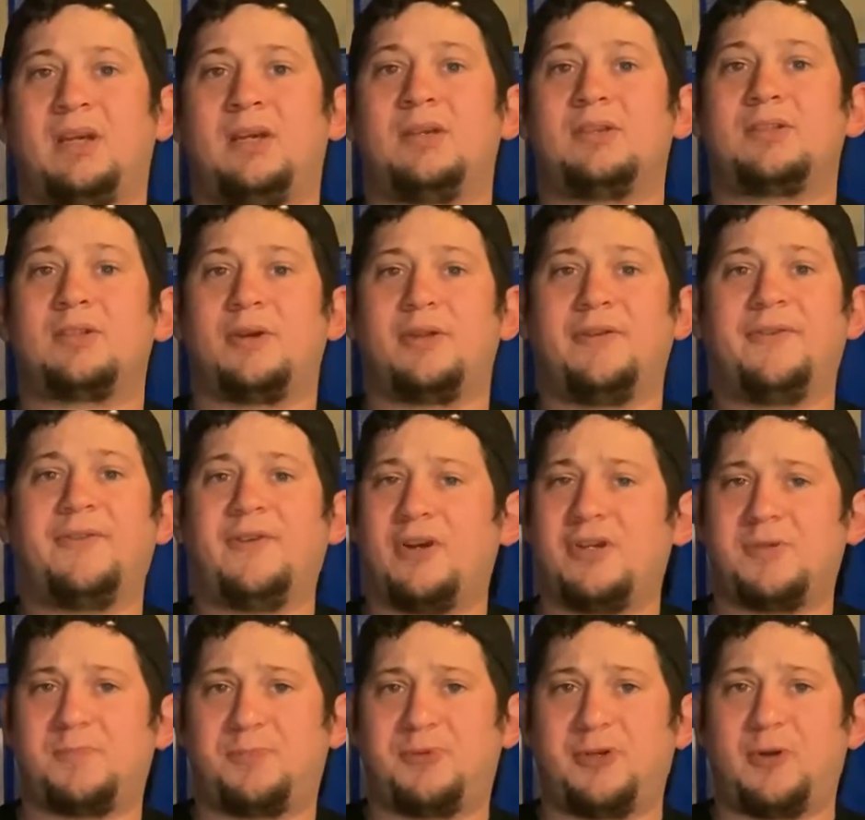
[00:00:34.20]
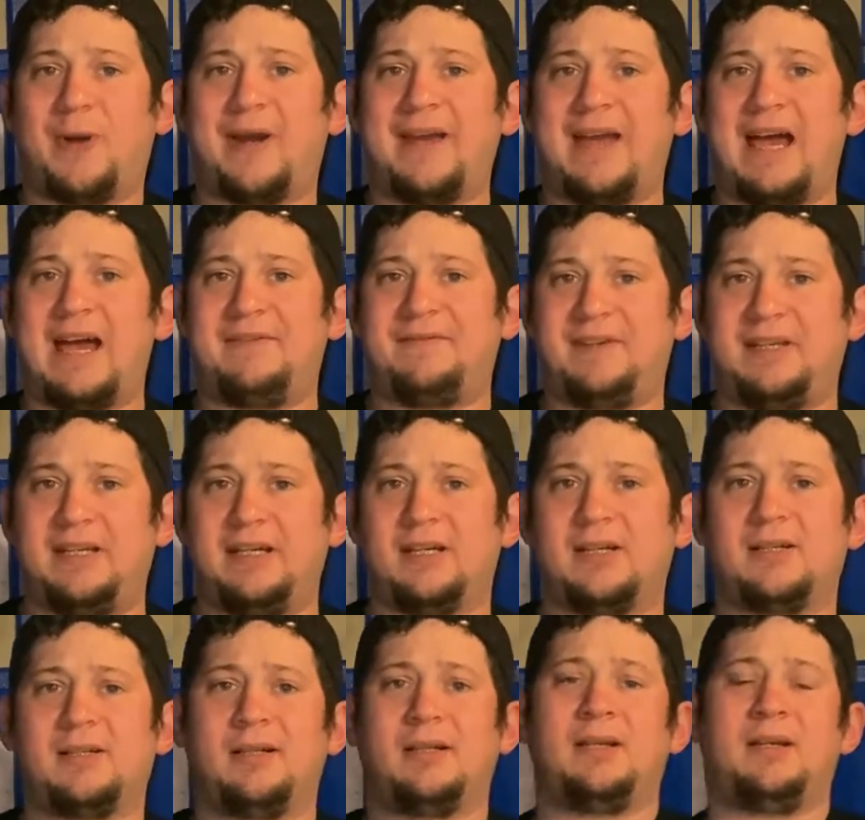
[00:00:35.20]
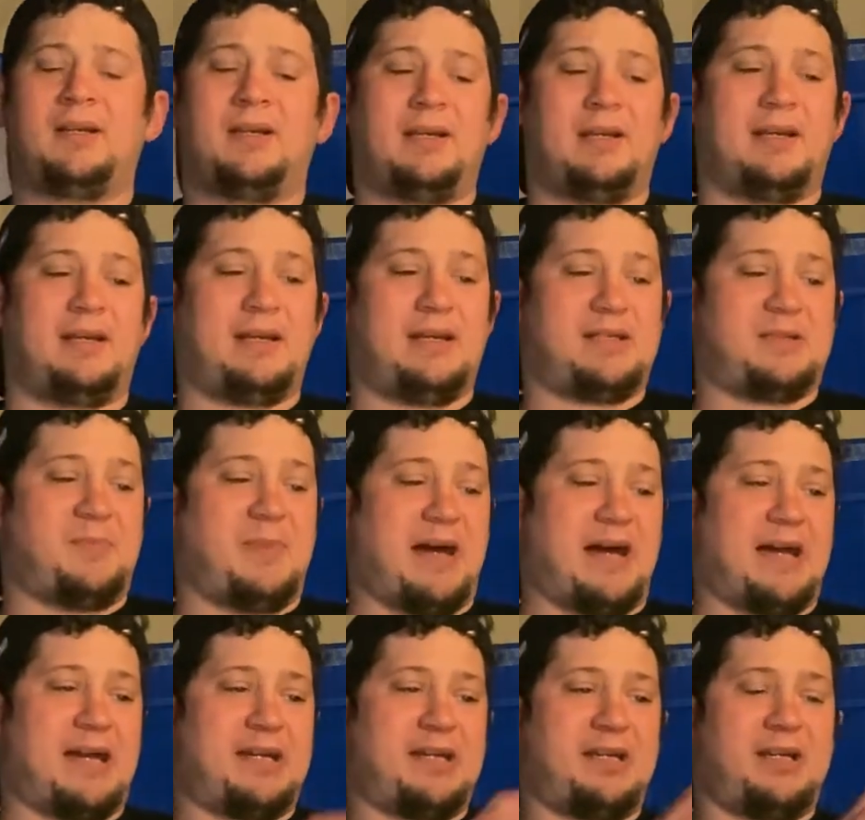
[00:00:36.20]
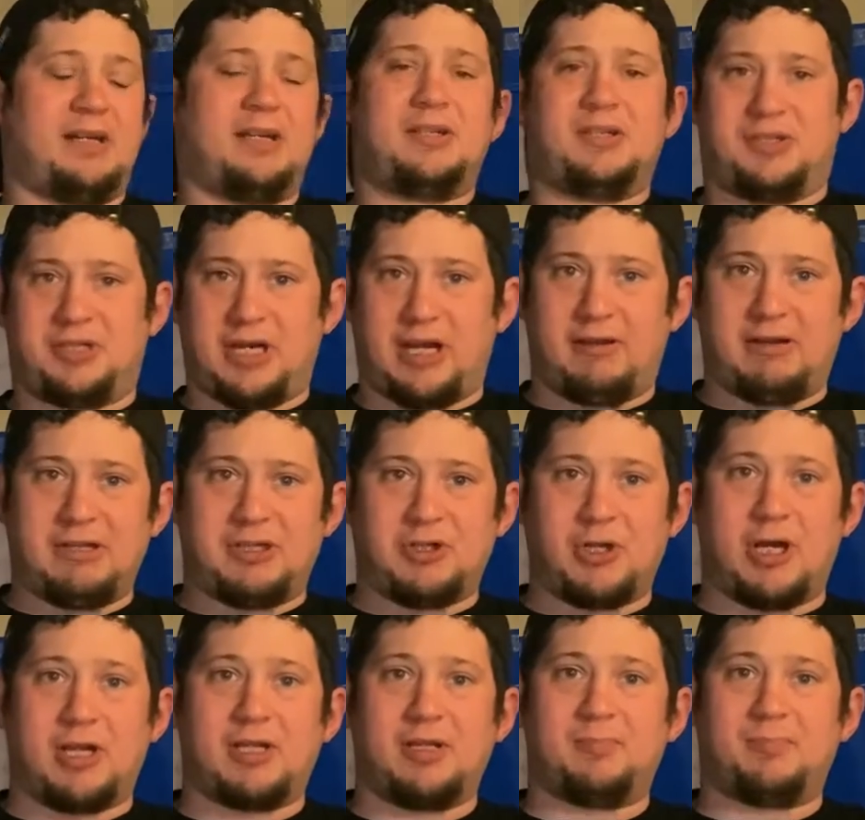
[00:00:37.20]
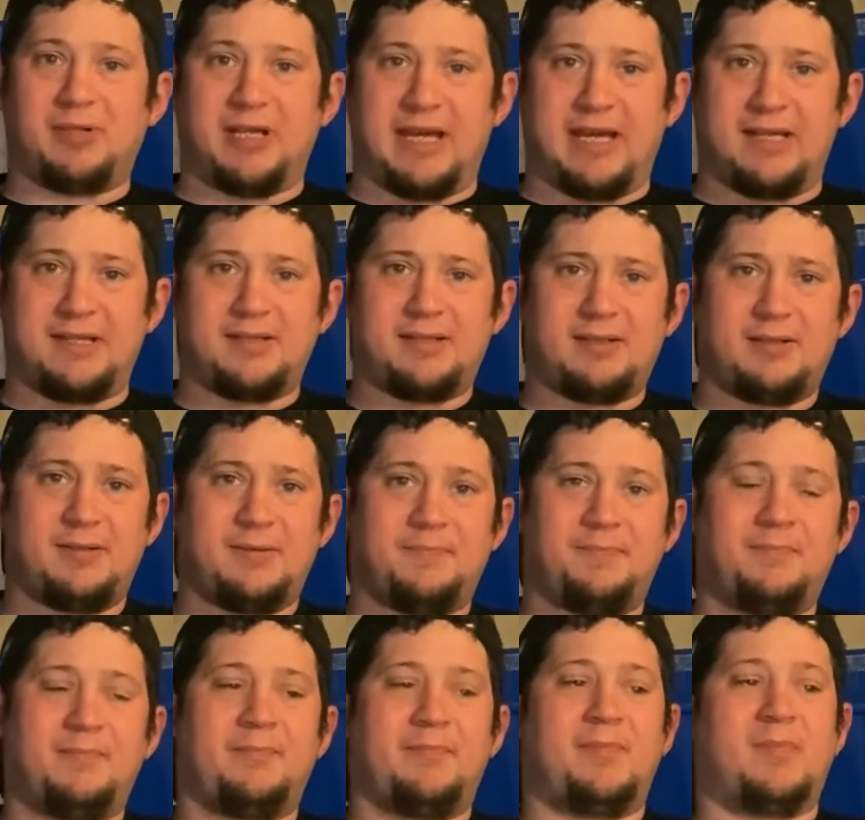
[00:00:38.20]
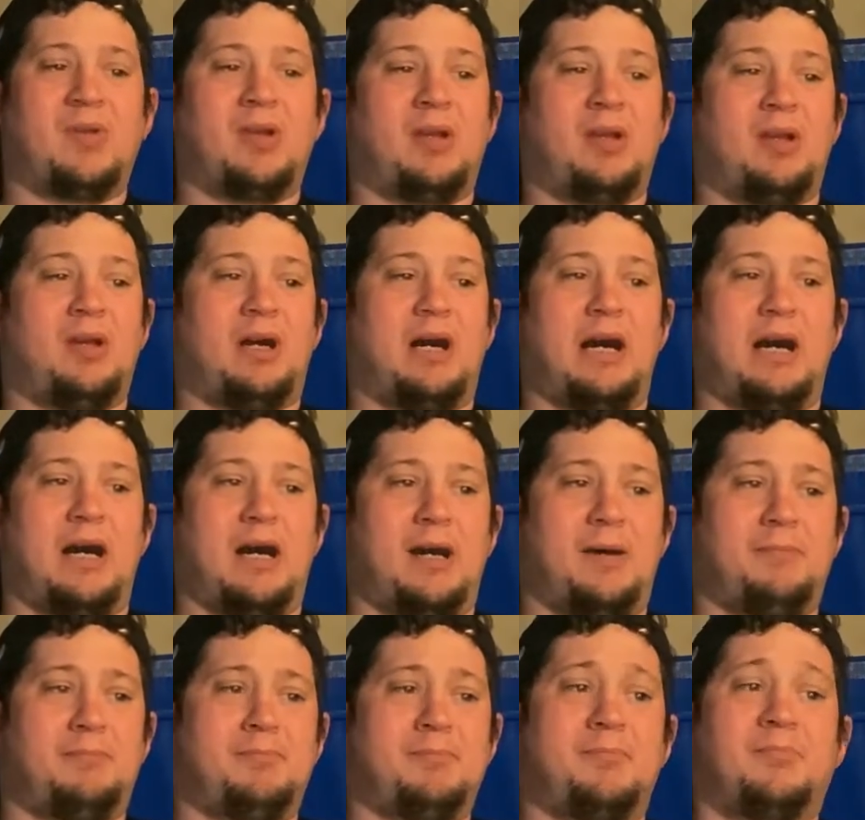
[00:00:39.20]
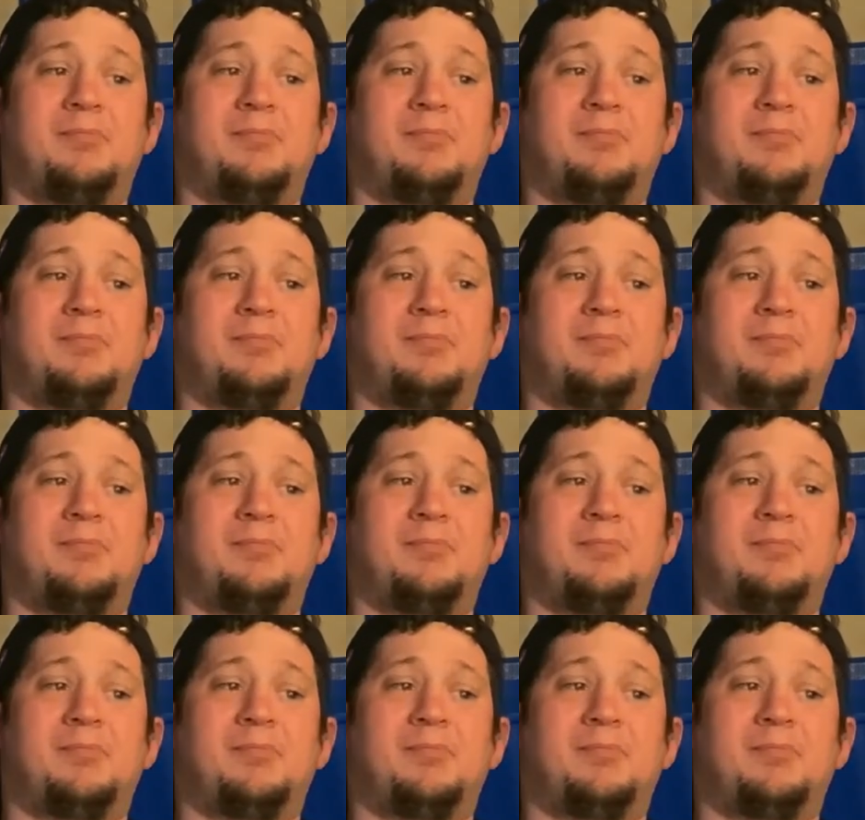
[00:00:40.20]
So the first brew I have here is my cherry chocolate blend. The